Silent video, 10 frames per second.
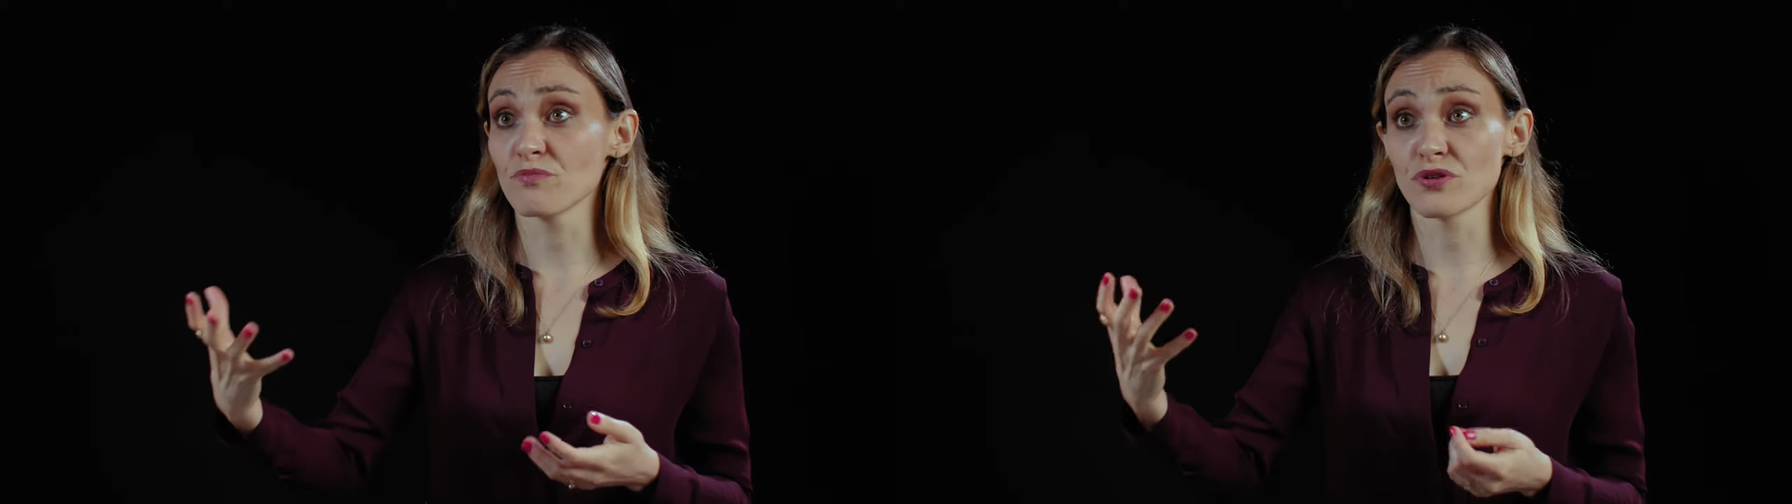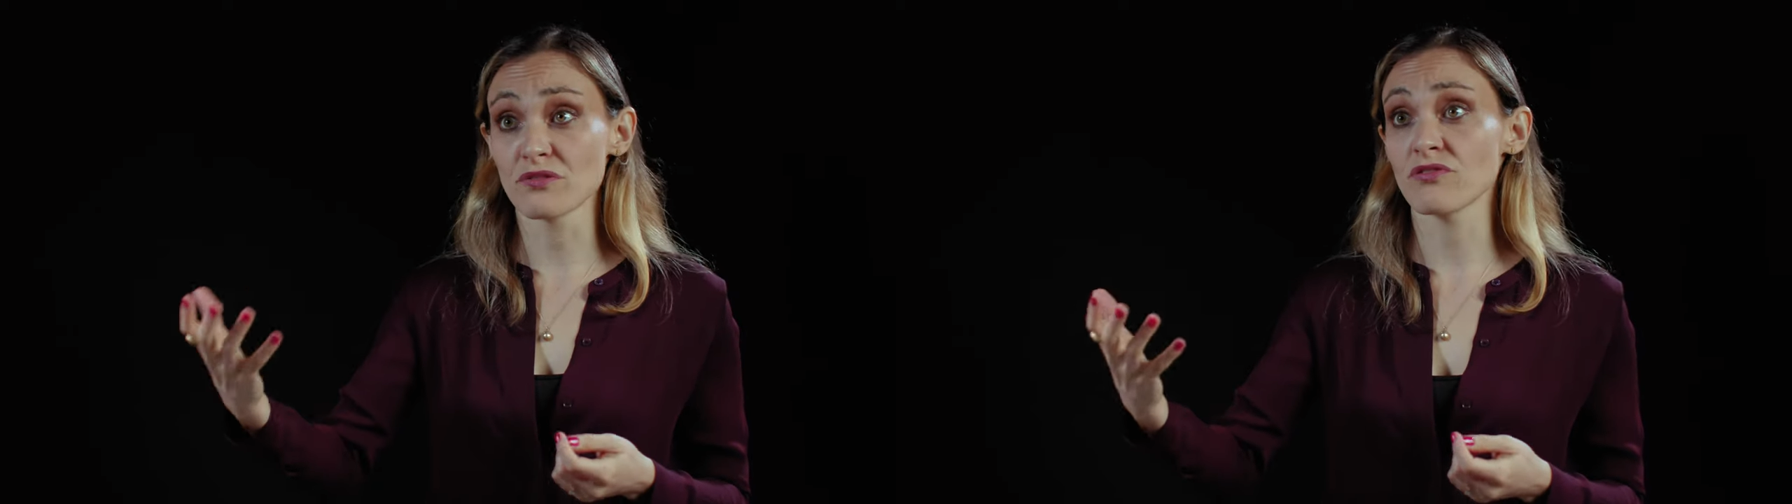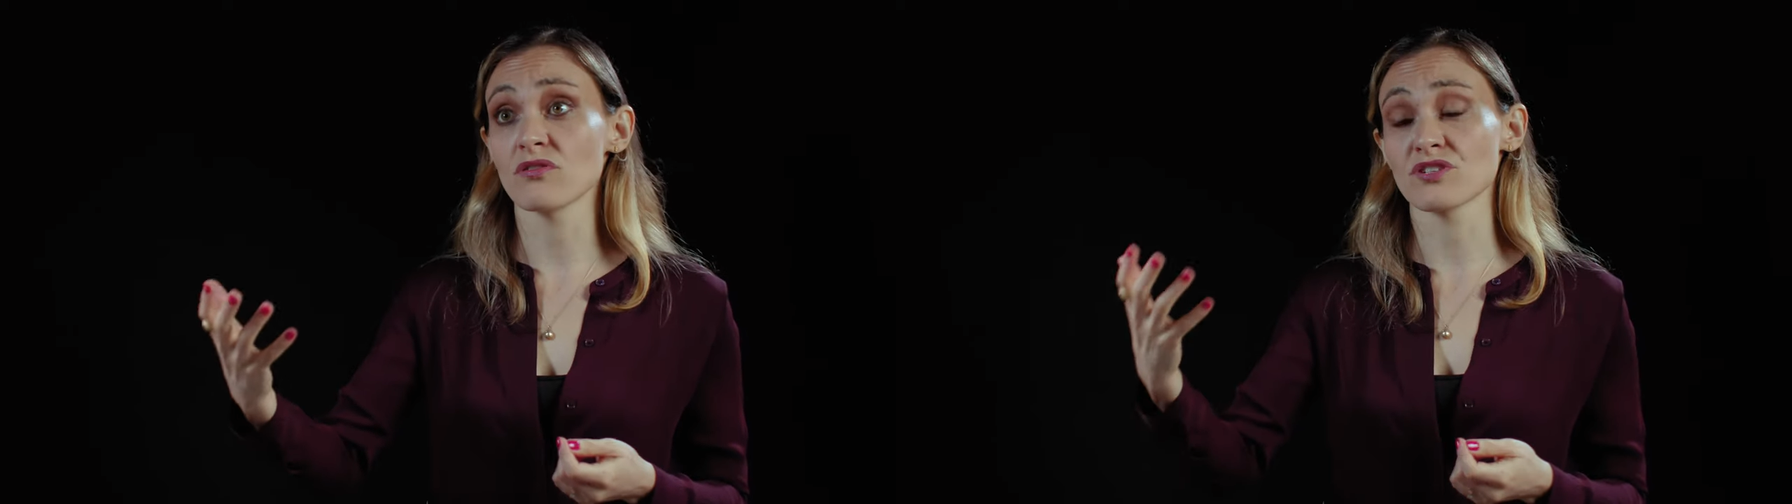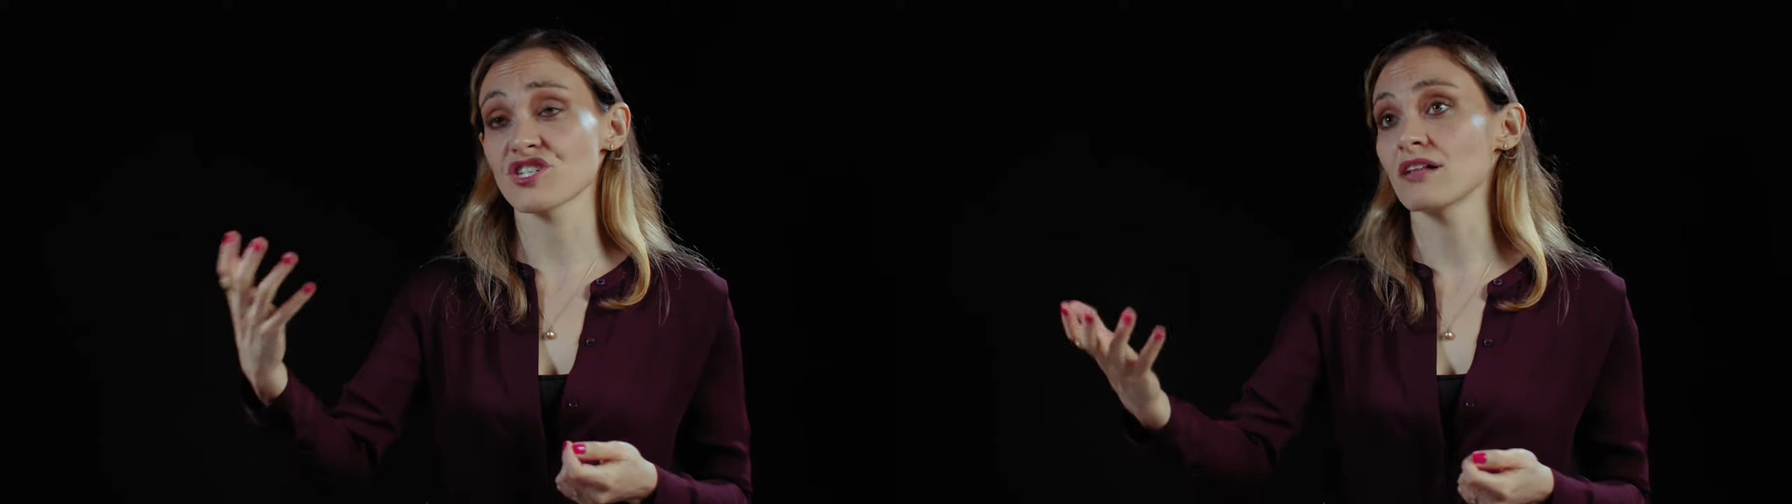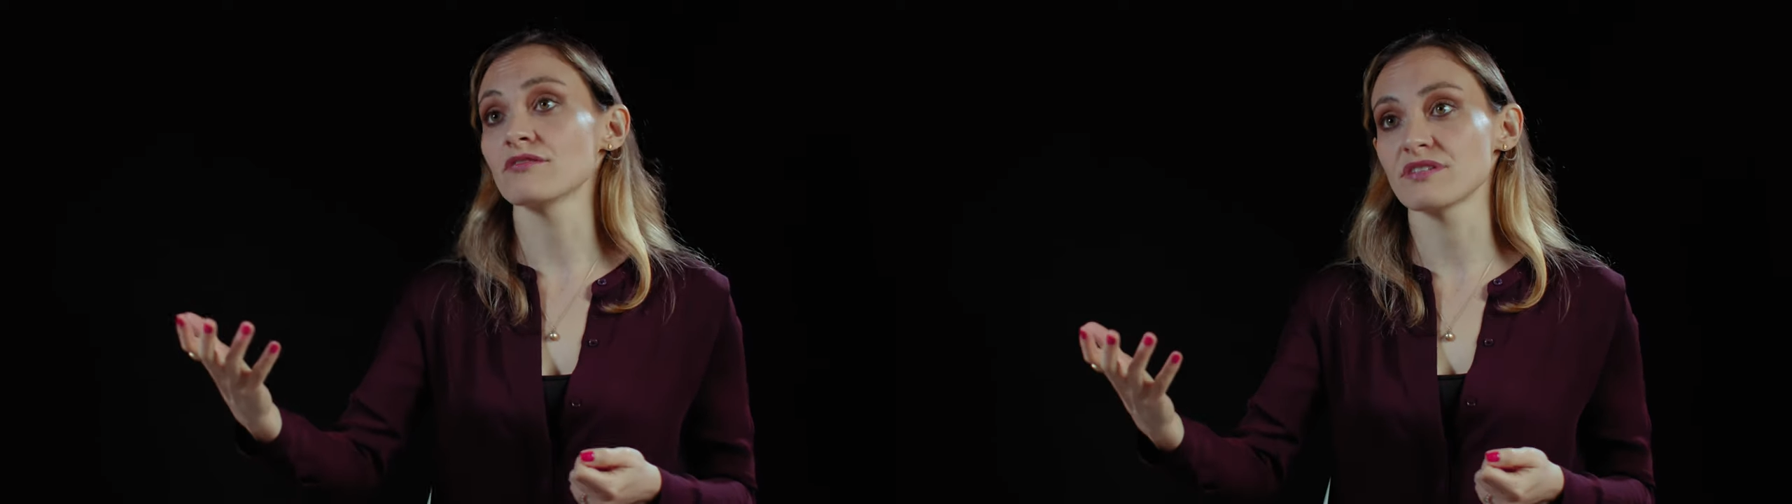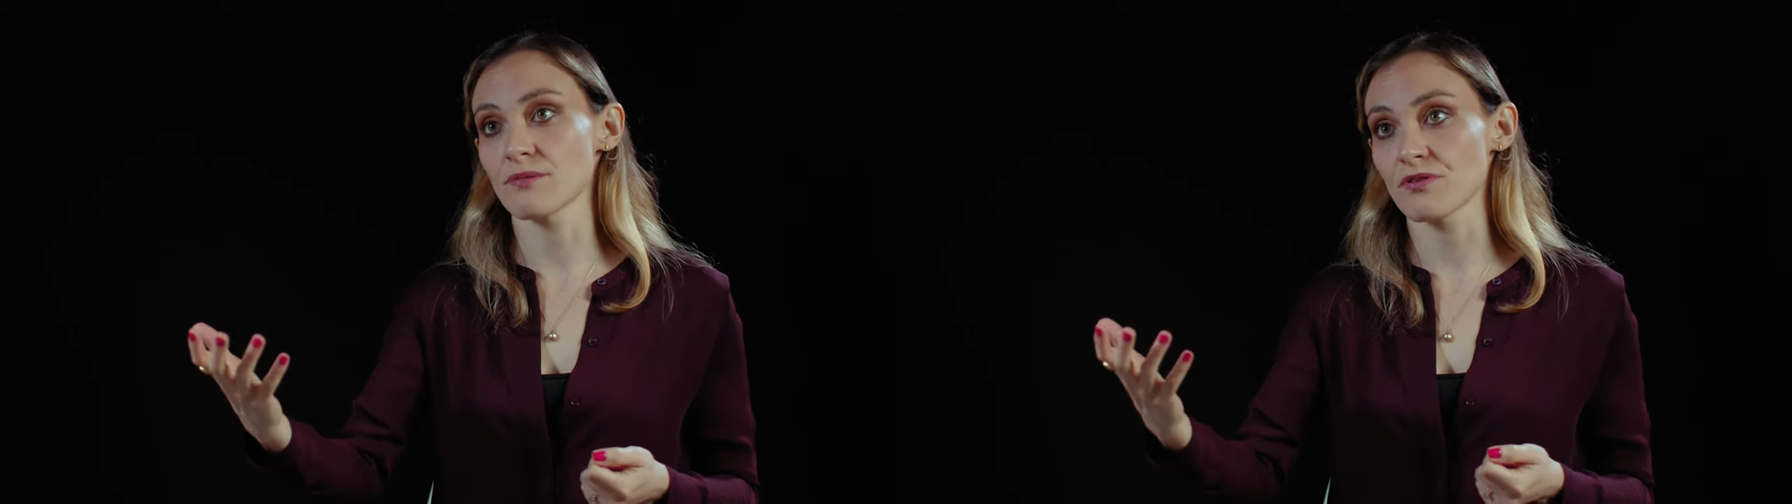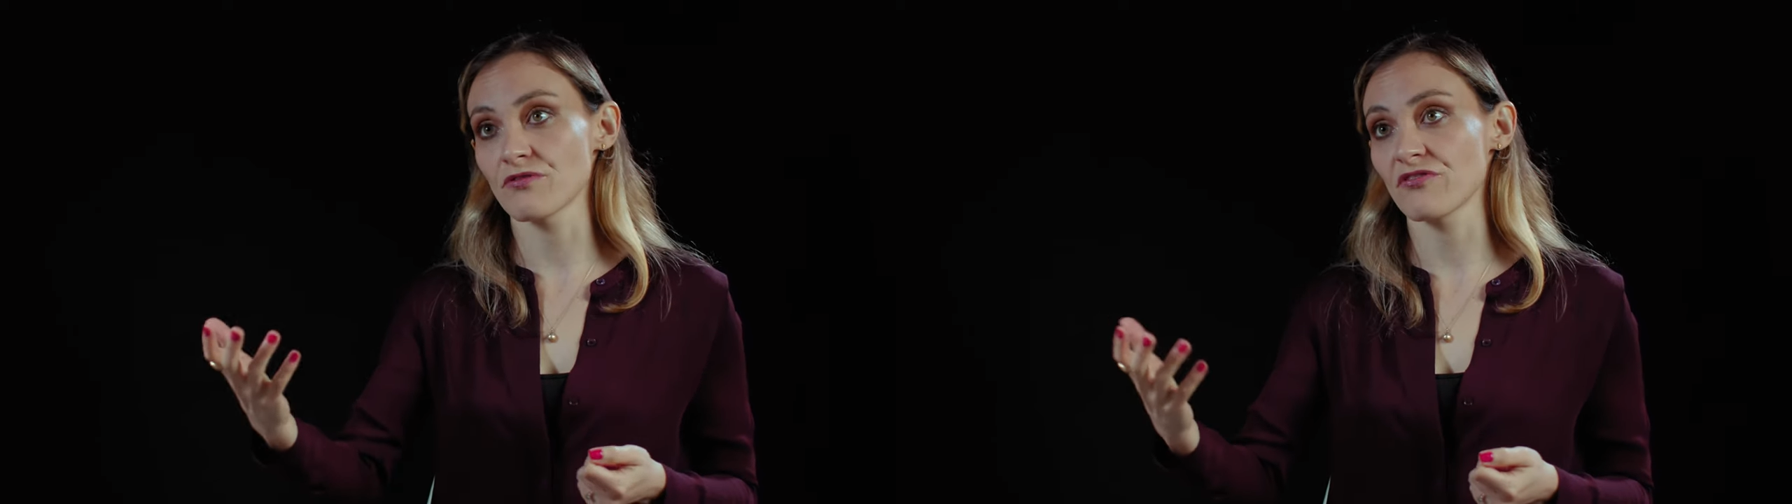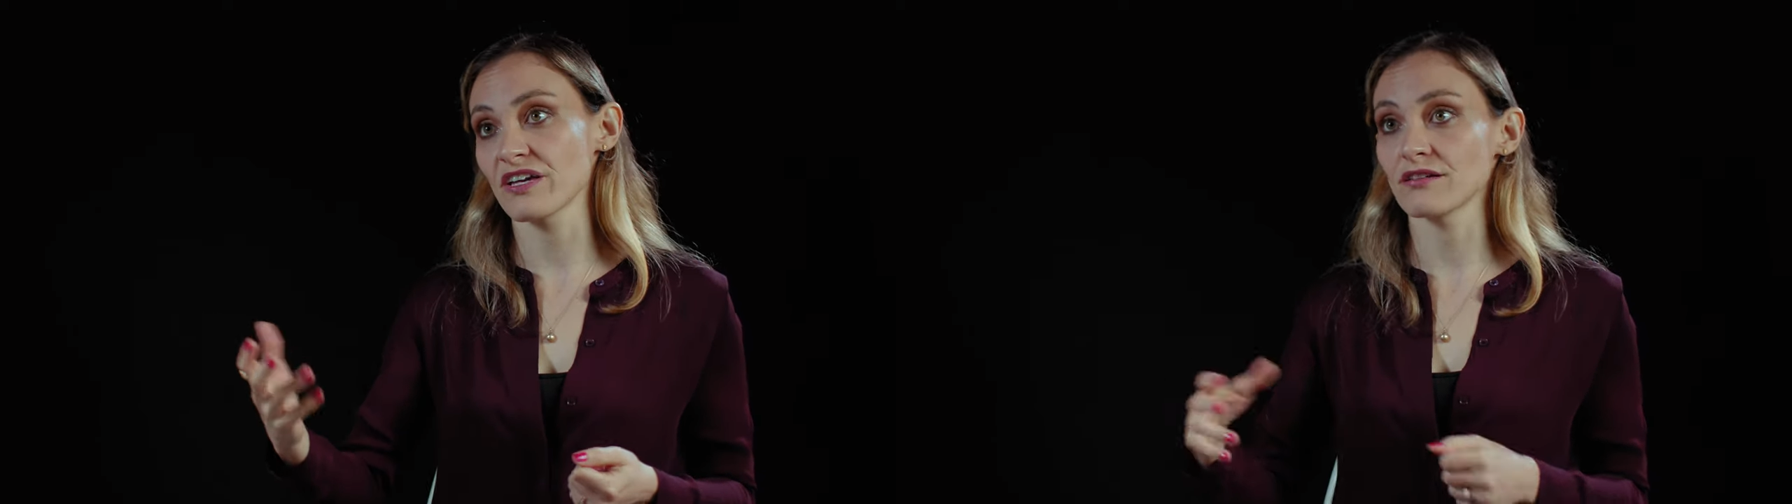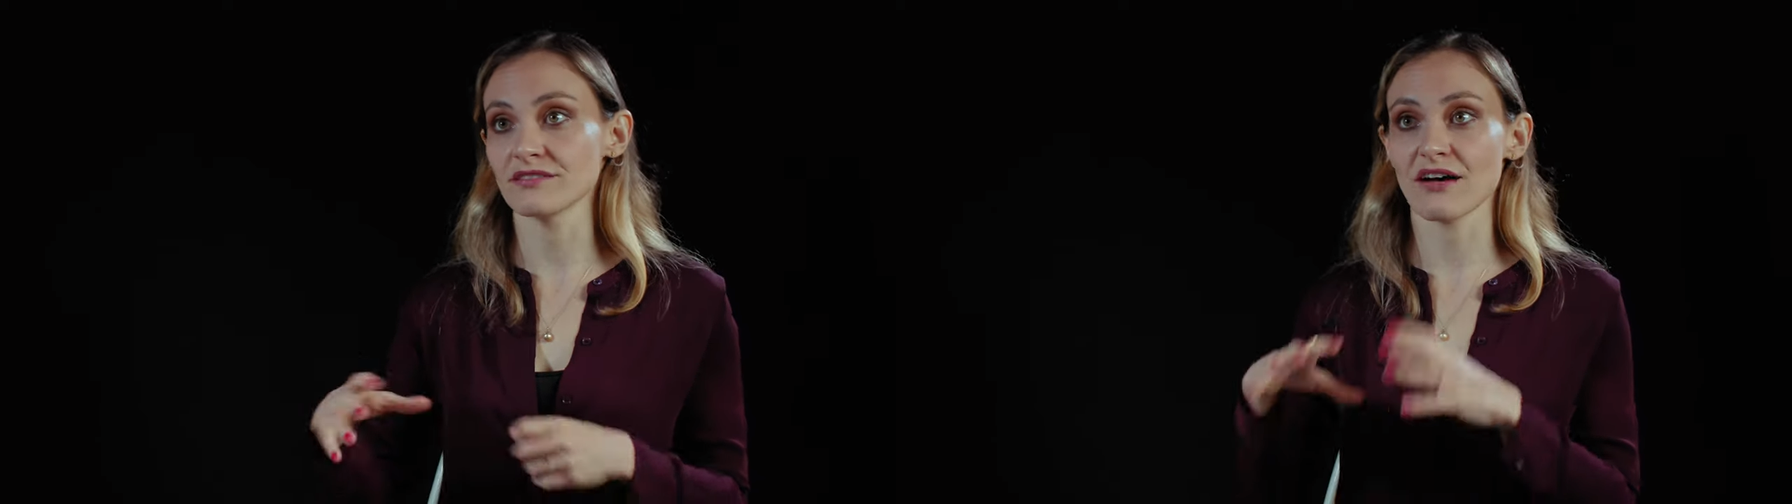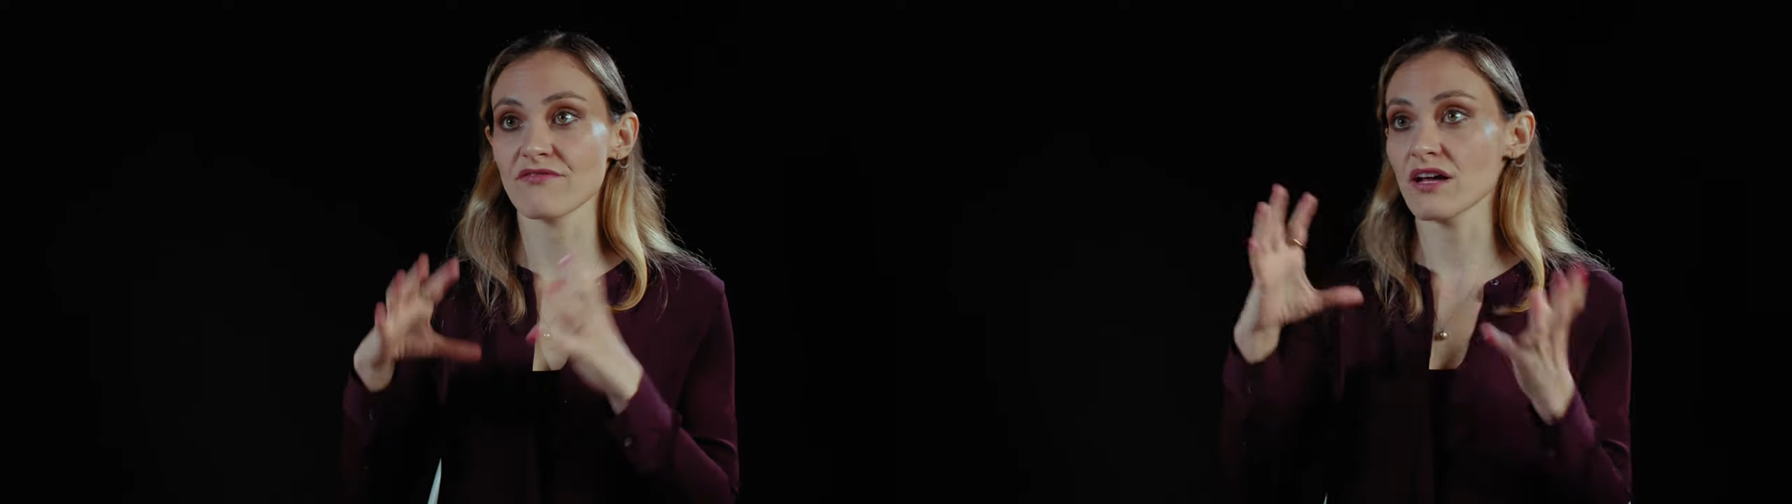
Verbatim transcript: beautiful shallow depth of field, have